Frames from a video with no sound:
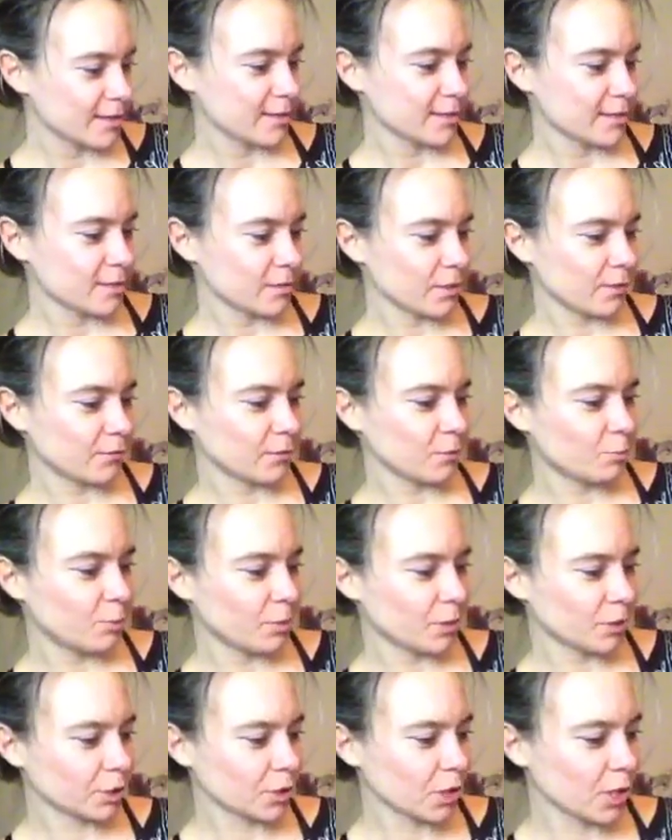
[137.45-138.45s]
So if you
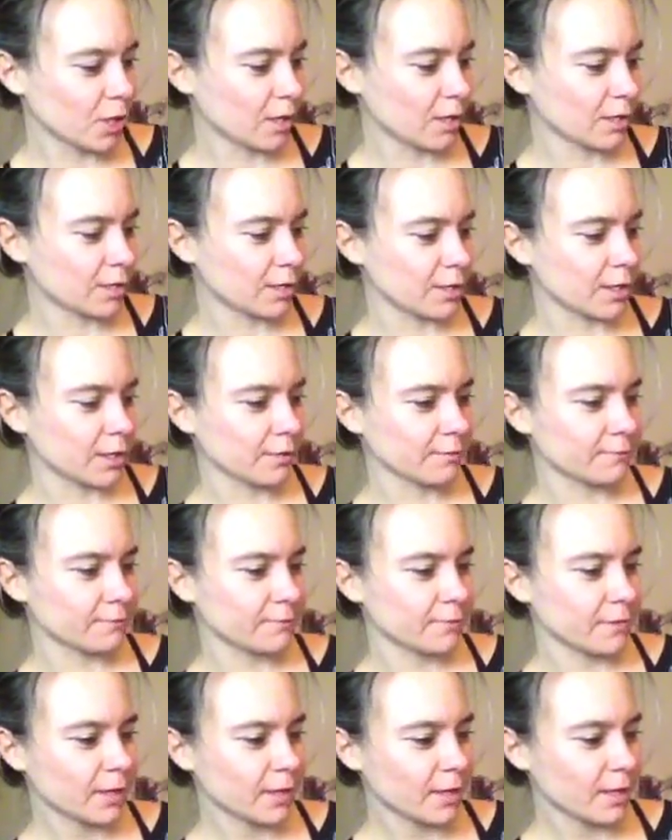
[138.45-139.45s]
push hard enough
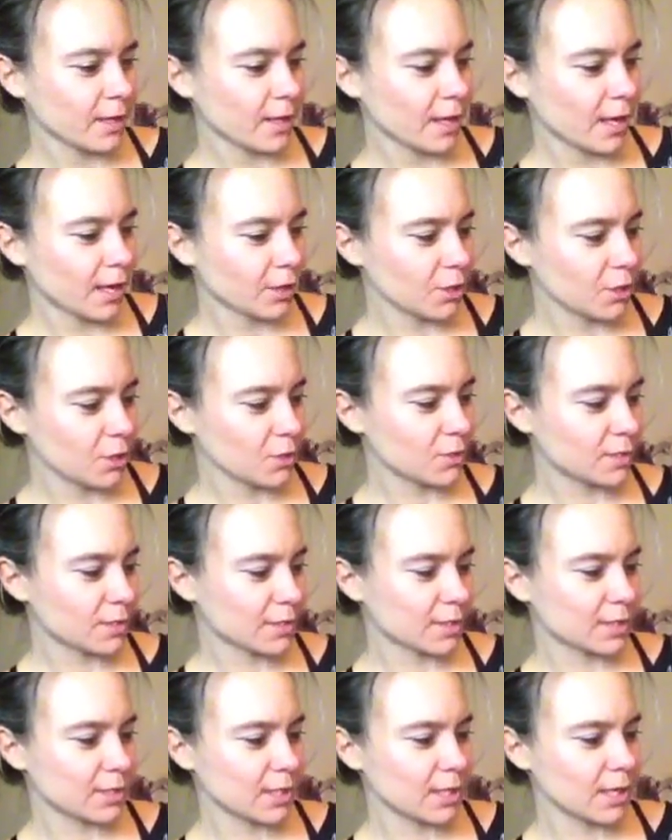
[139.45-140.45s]
and use the
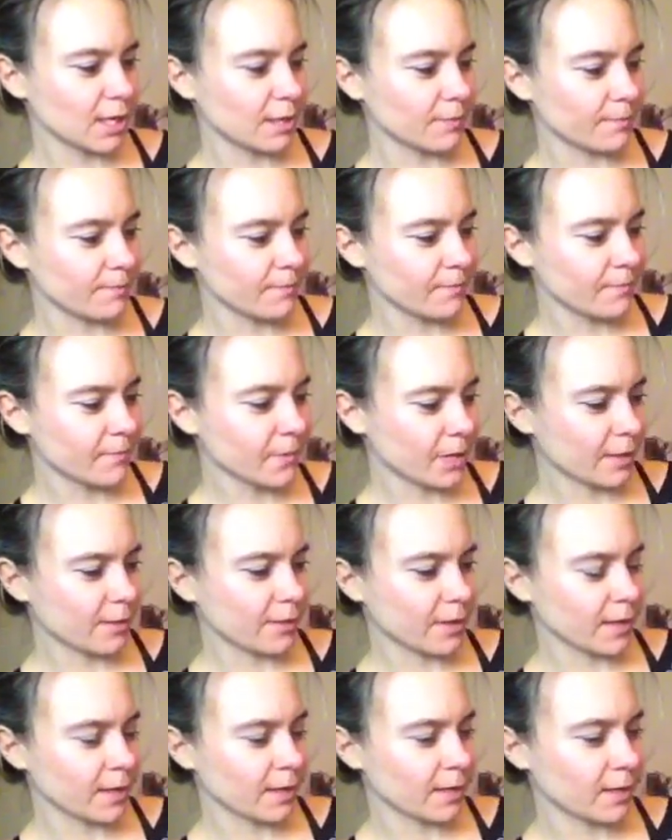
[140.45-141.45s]
seam, I
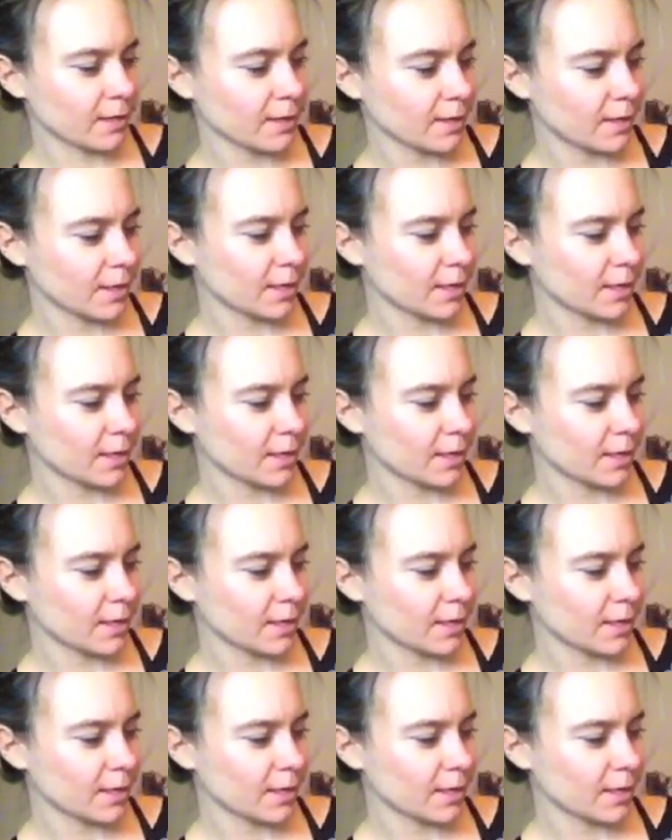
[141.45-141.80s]
think,